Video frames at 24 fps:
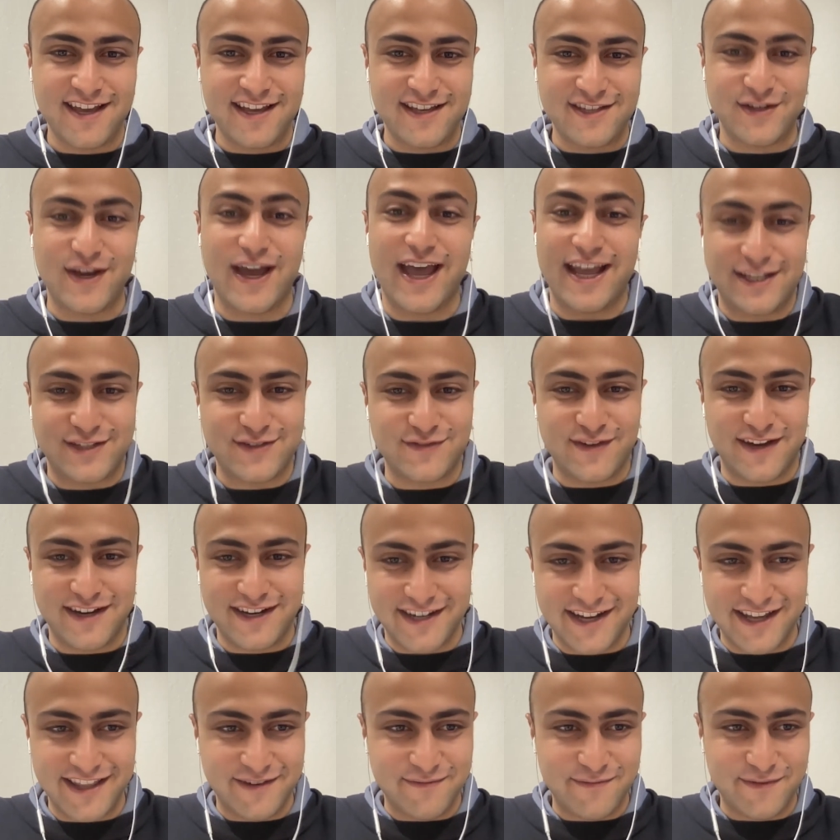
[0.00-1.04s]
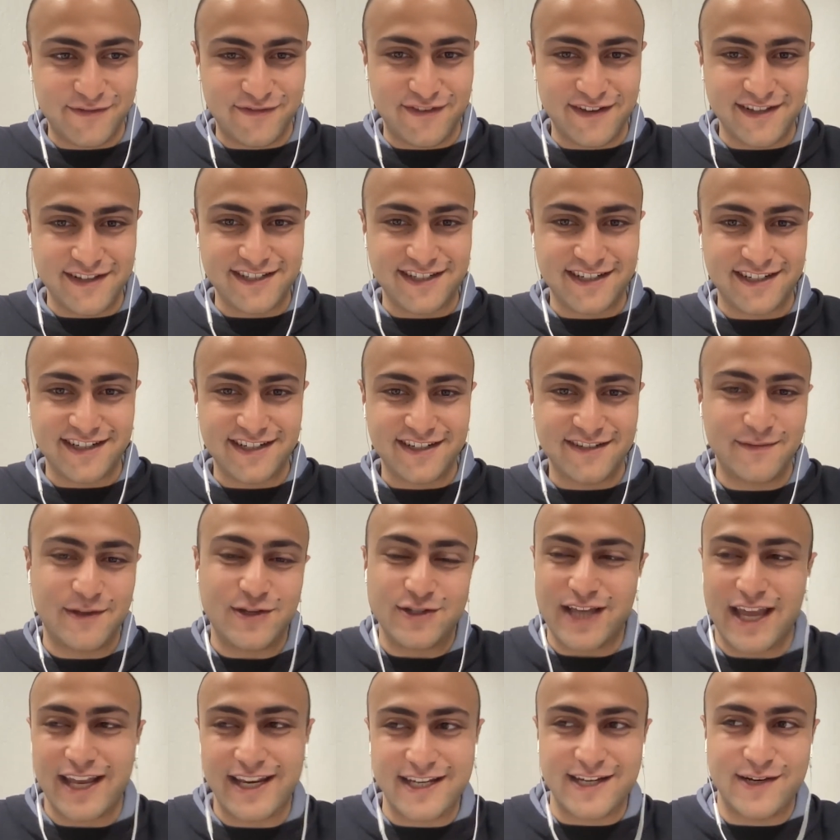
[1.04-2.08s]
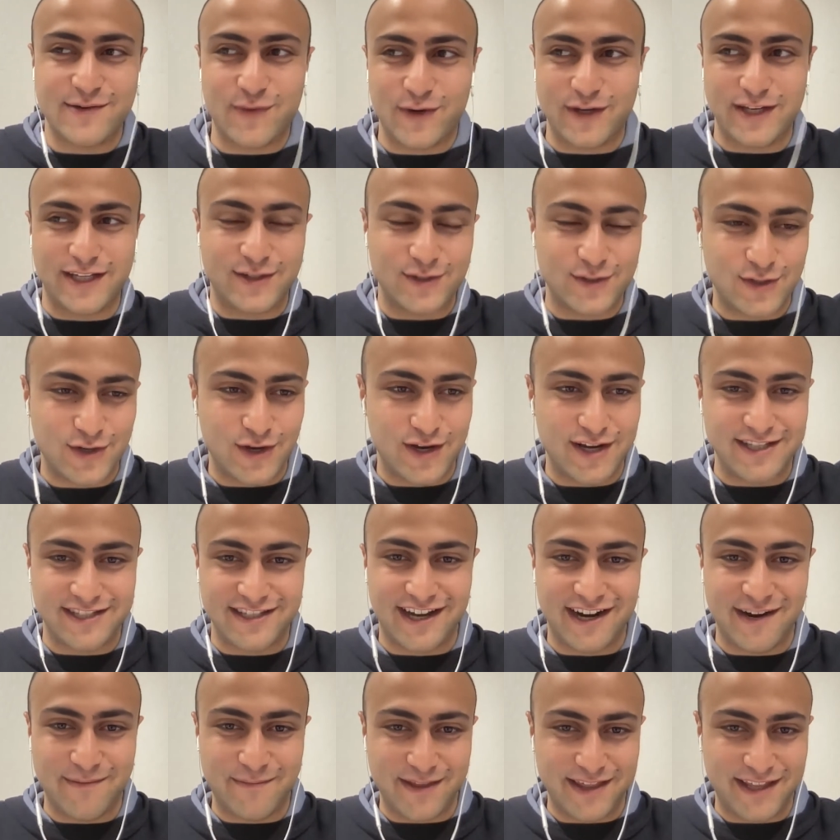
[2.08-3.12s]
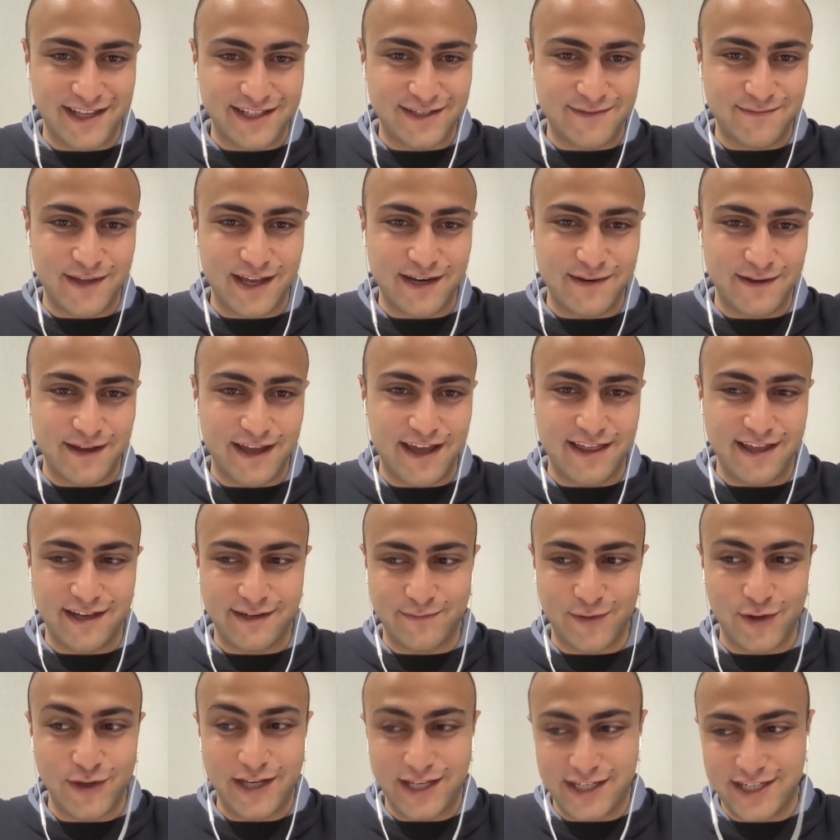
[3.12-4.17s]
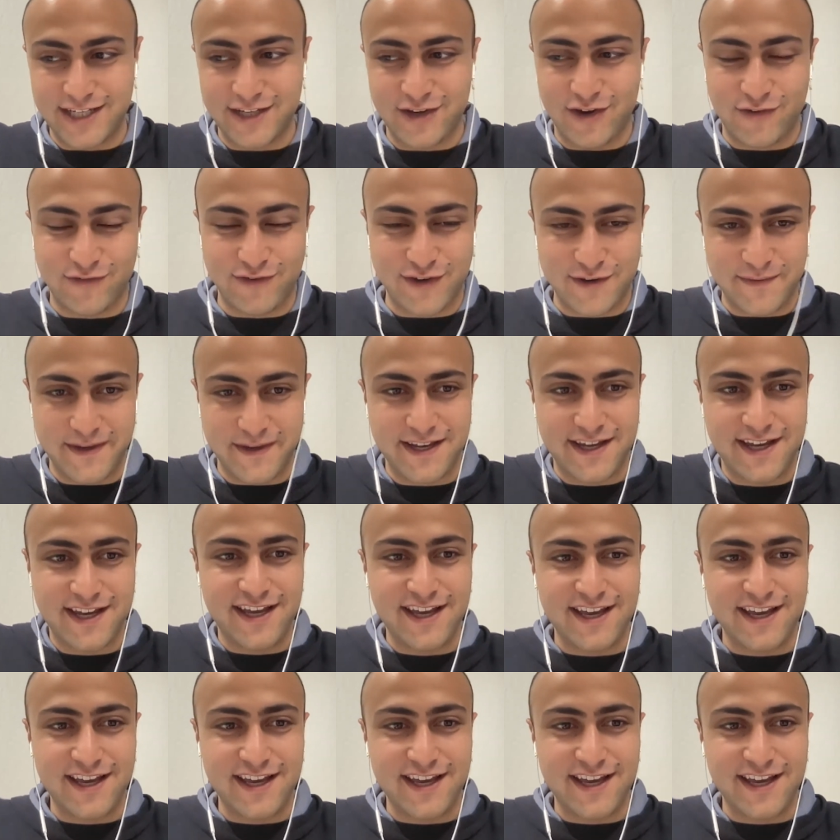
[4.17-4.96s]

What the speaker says: So I had to find another professor because I didn't want him to join a startup at that point. He did offer me.